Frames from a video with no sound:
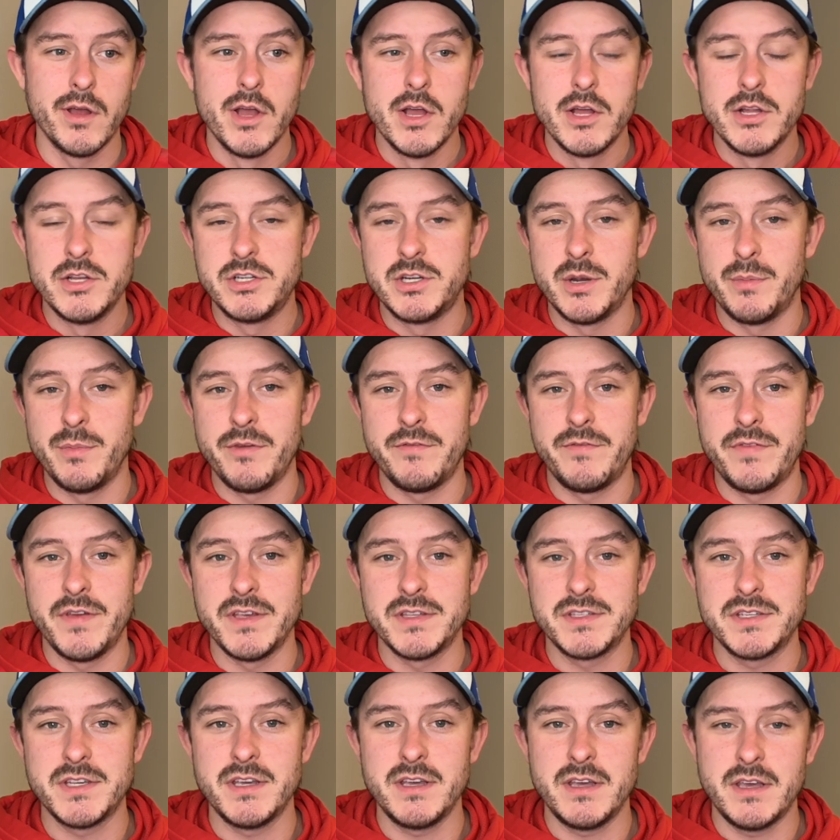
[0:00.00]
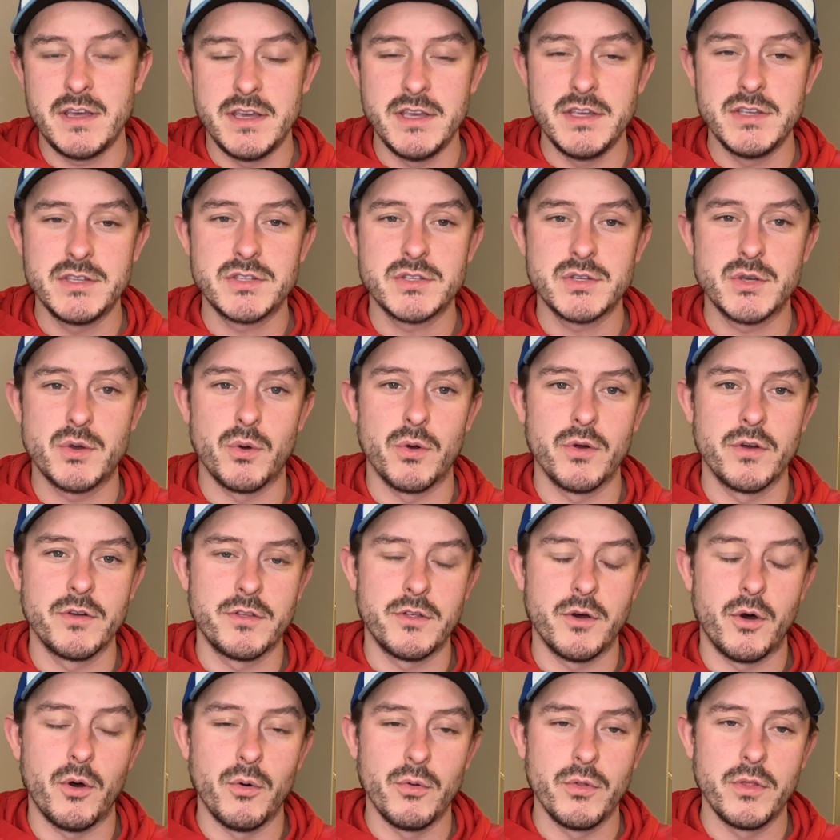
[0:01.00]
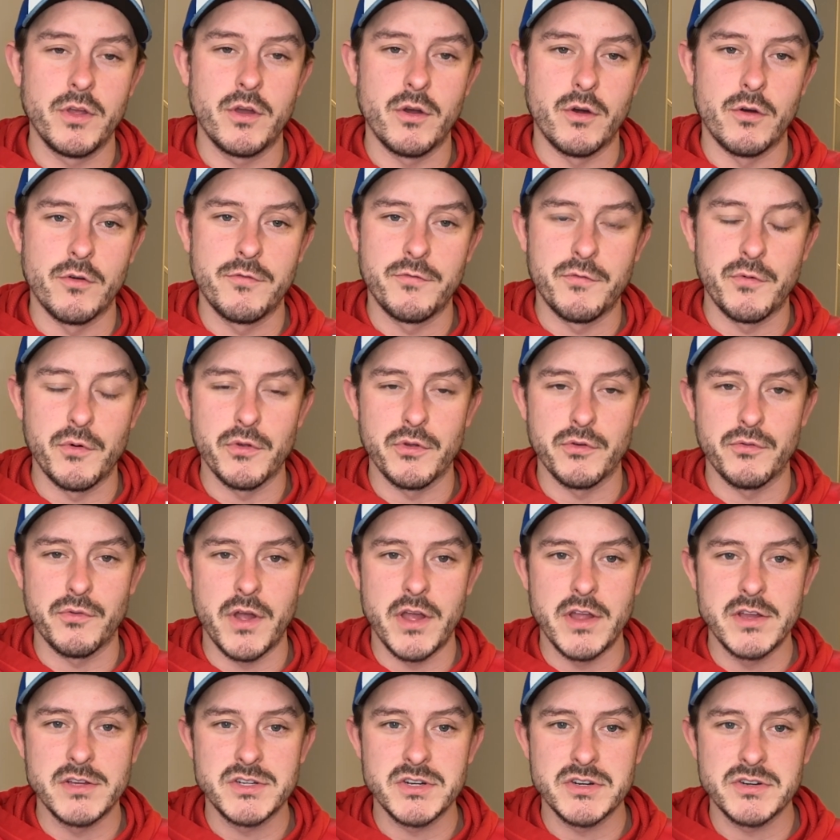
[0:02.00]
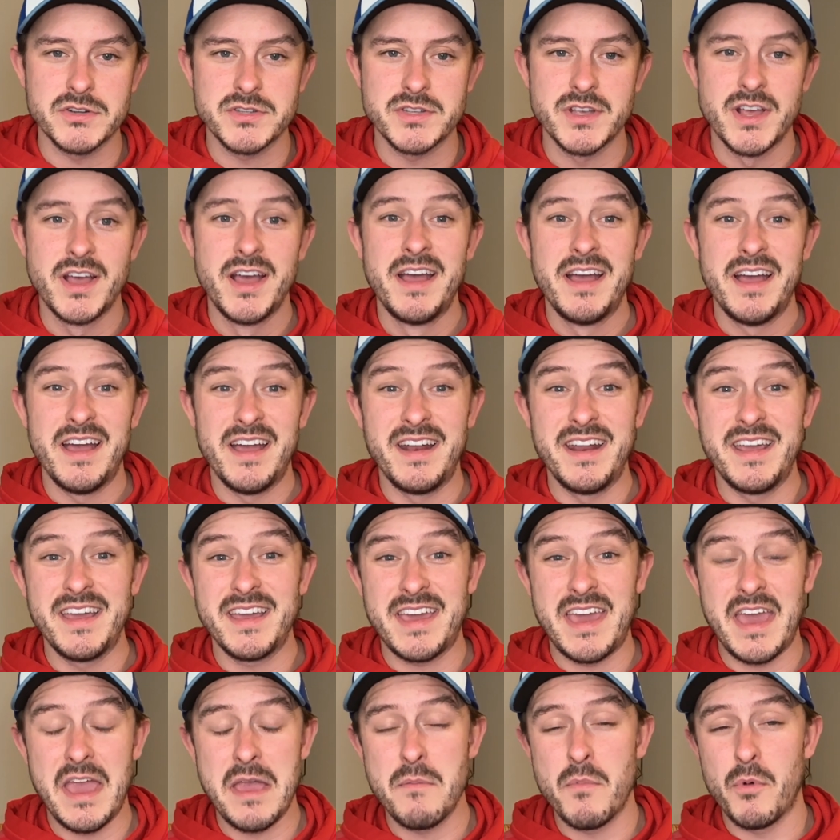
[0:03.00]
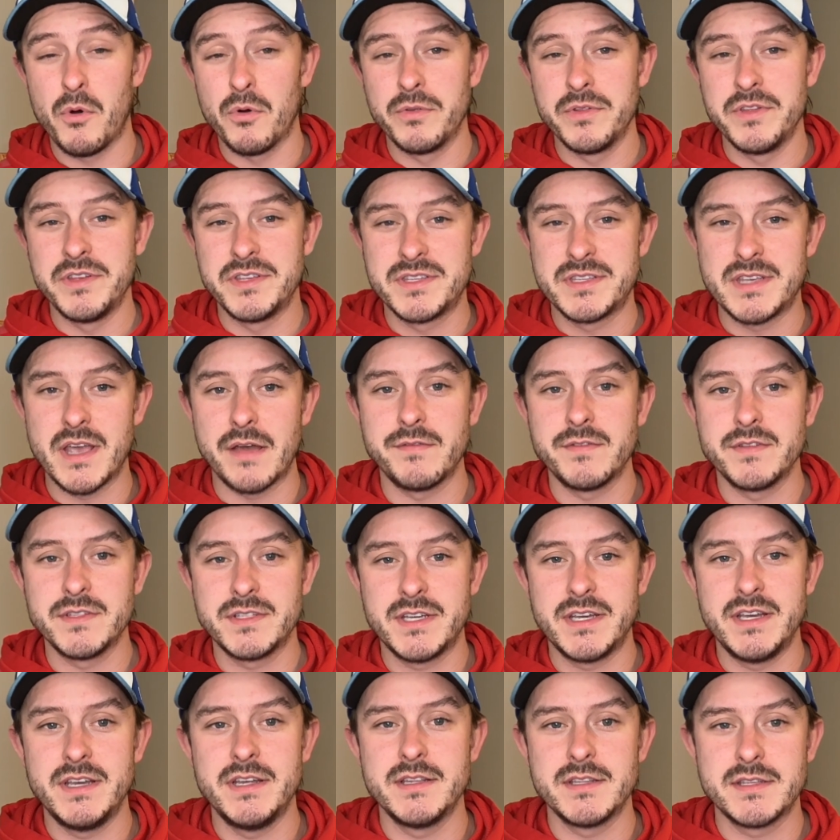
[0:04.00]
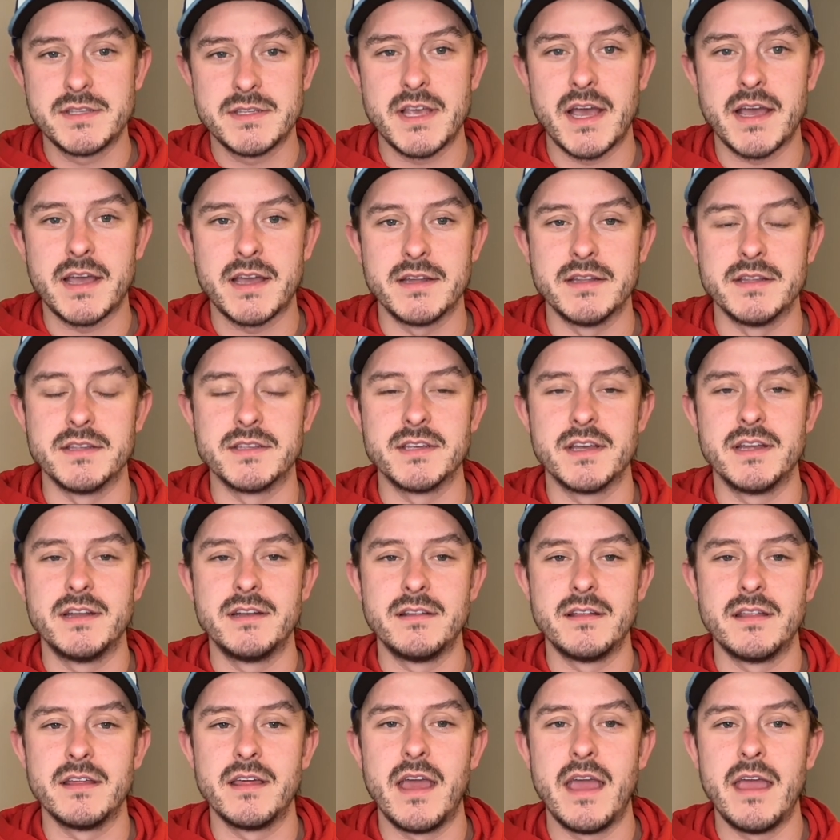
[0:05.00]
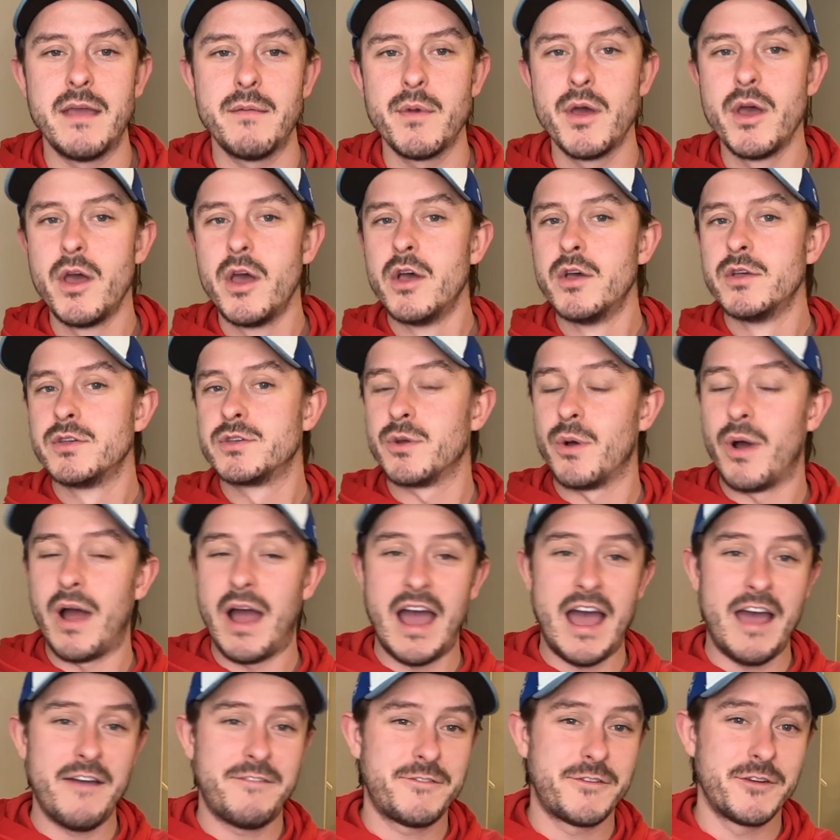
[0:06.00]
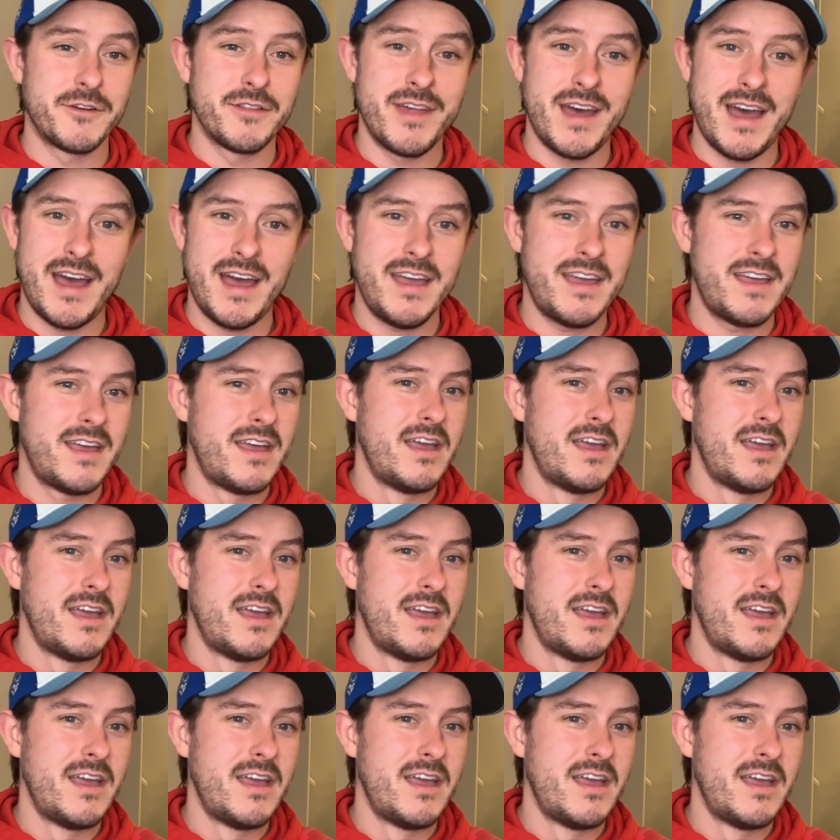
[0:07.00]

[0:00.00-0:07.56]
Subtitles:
Jimmy Vesey, he scored the only goal for the Rangers, and it came only 17 seconds into the game. So after that,